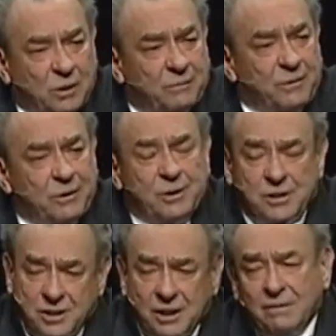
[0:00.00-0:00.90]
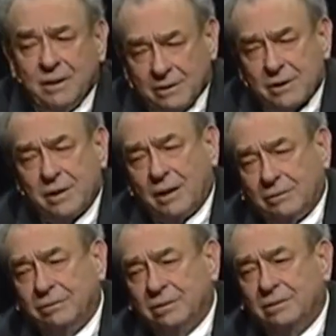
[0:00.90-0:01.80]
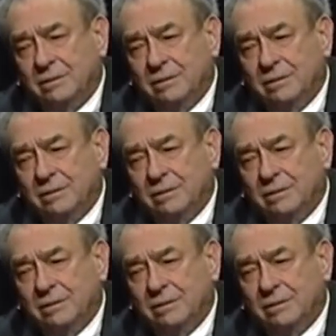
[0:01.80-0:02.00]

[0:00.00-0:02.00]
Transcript: what if you're deceiving yourself